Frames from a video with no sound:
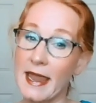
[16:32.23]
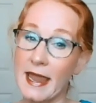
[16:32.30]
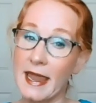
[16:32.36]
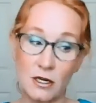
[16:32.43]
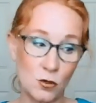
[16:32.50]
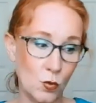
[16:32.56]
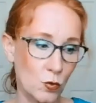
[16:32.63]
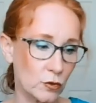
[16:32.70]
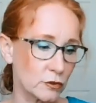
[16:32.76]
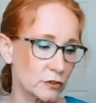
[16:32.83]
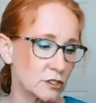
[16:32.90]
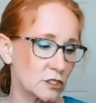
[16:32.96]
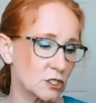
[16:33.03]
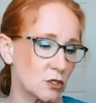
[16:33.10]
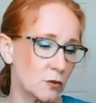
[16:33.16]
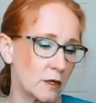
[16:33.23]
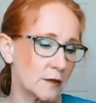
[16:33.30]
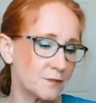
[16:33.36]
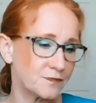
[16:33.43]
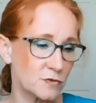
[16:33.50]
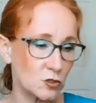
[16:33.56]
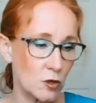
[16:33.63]
add oils to it.
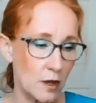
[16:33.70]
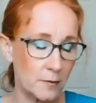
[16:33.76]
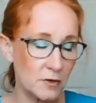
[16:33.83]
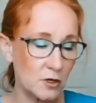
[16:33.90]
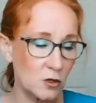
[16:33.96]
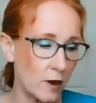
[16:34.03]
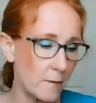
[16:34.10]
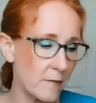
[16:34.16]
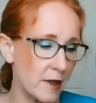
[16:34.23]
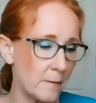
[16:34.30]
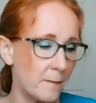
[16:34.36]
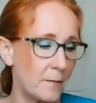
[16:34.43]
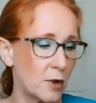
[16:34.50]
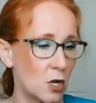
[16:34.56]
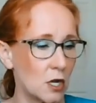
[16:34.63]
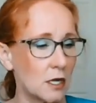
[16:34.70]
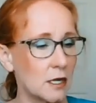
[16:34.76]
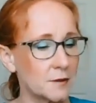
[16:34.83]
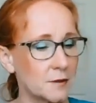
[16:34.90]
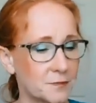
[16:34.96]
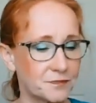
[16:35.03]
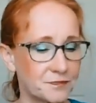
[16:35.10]
So I'm going to grab my book